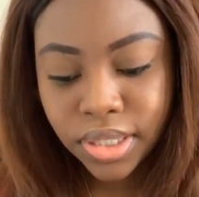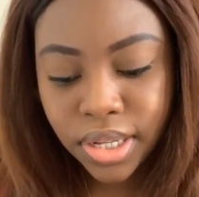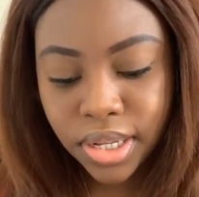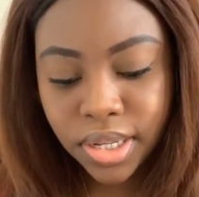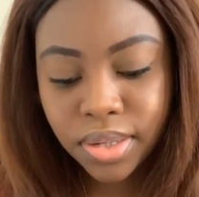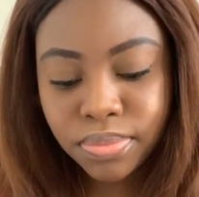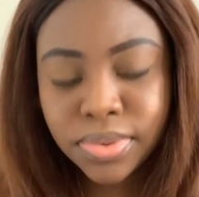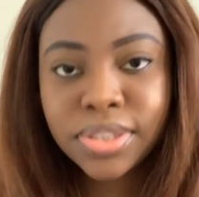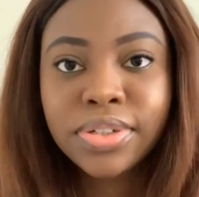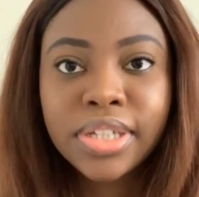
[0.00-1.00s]

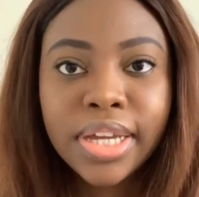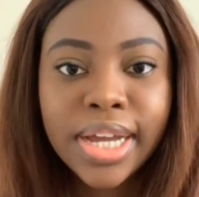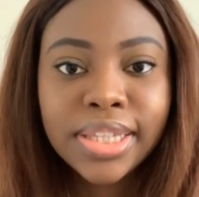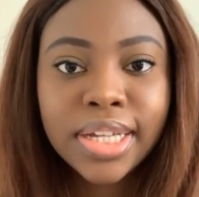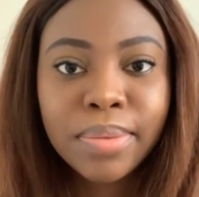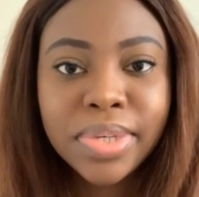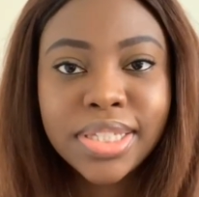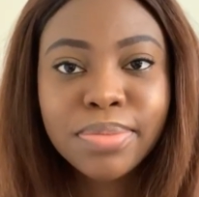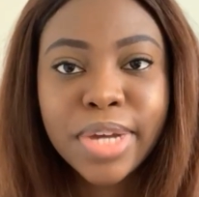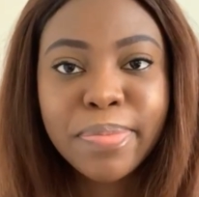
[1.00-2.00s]
So yeah, I think I'm
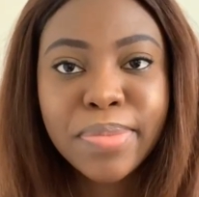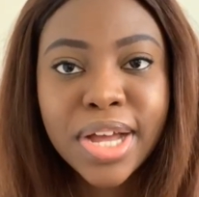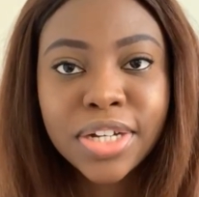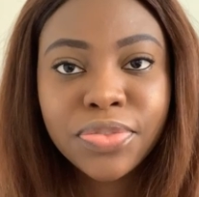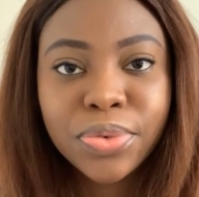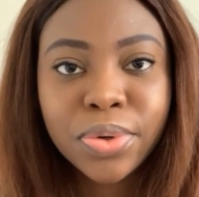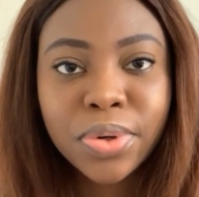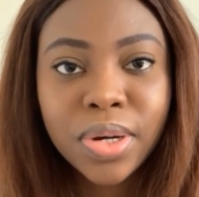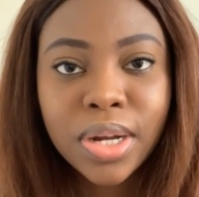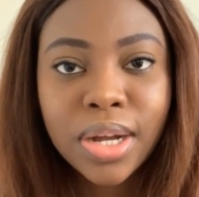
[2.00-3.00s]
hitting my mark
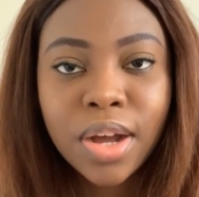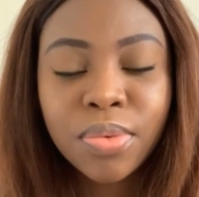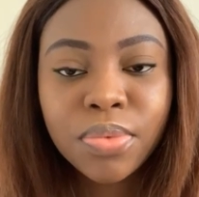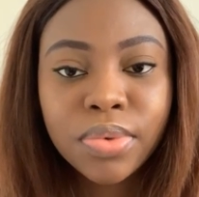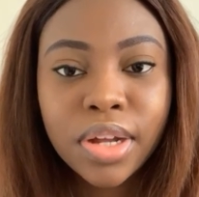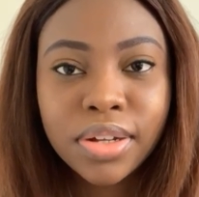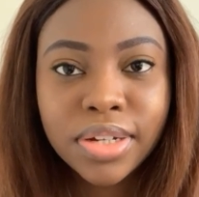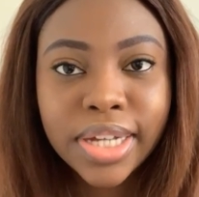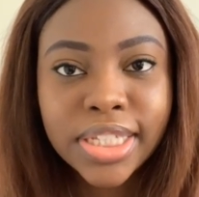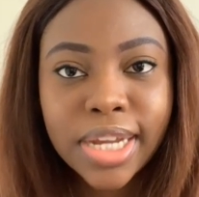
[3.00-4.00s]
for how
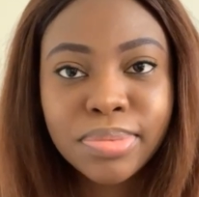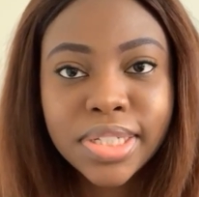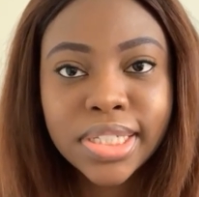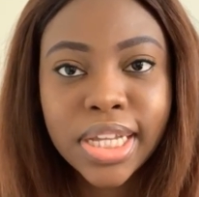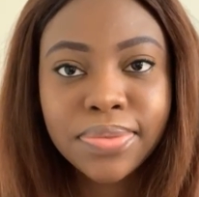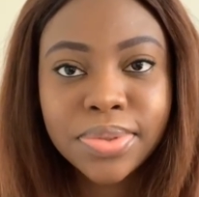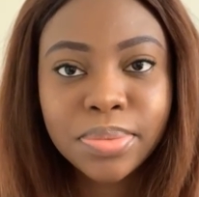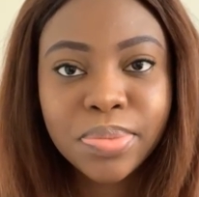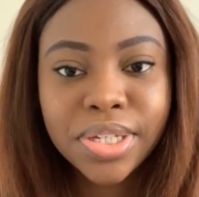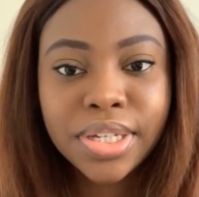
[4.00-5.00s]
long I timed this live
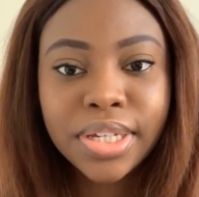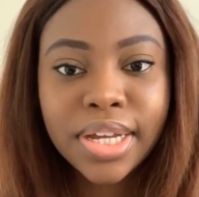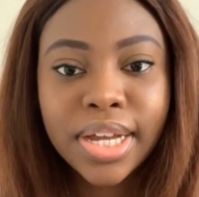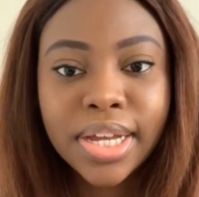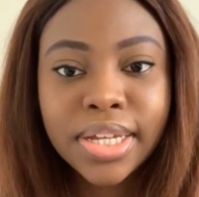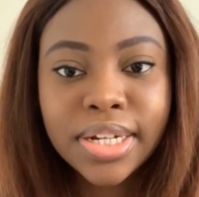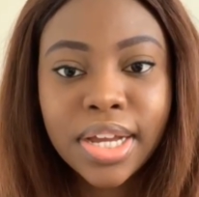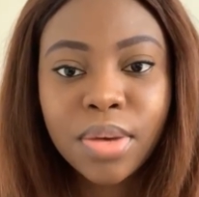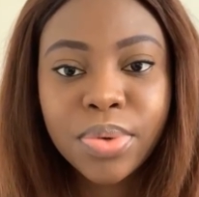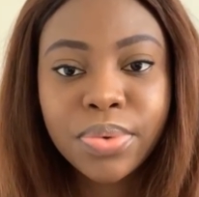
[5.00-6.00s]
to be, and
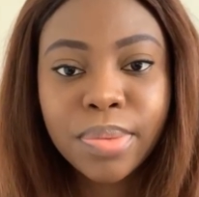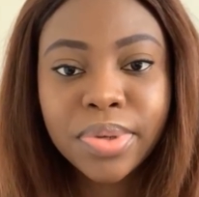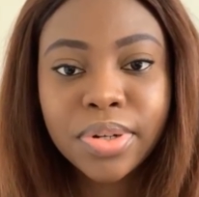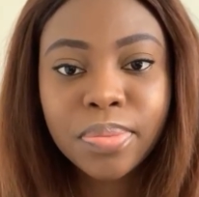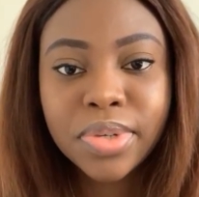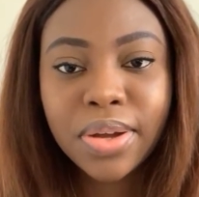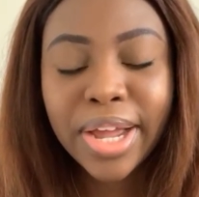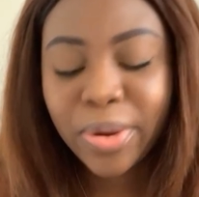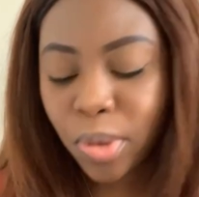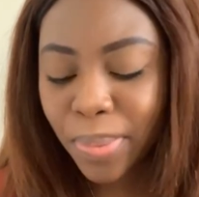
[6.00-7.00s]
I'll be wrapping up now.
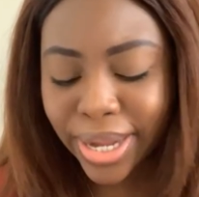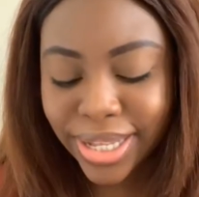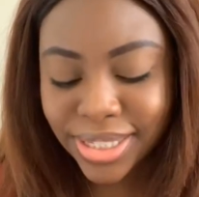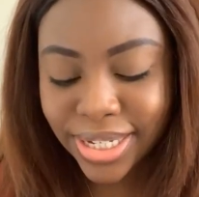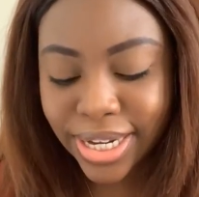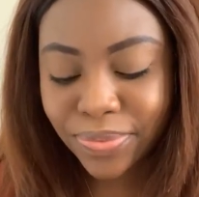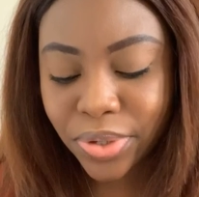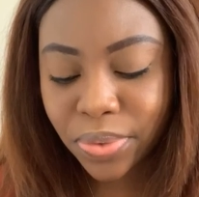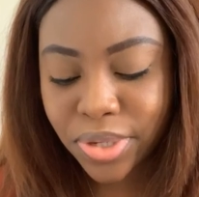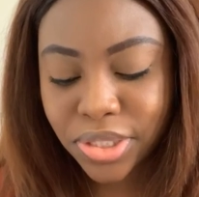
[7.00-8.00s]
I hope I answered
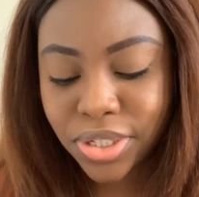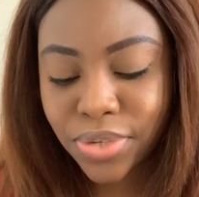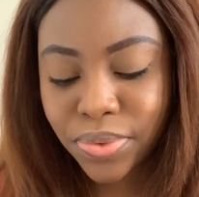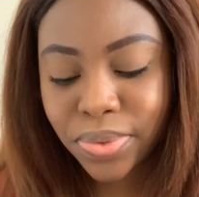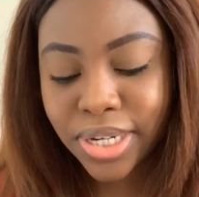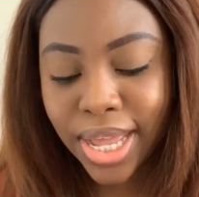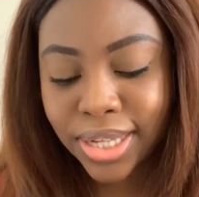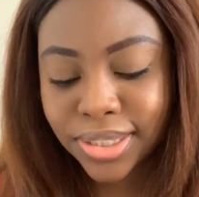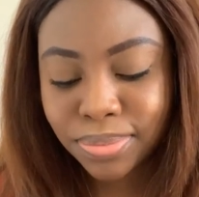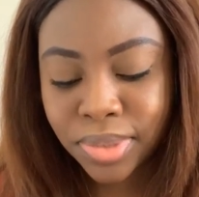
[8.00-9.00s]
every question everyone
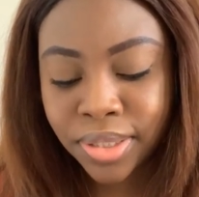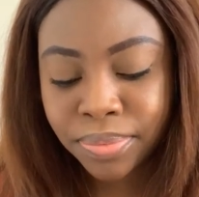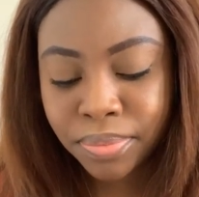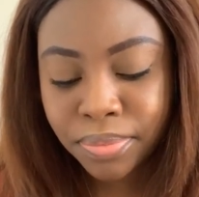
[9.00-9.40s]
asked me.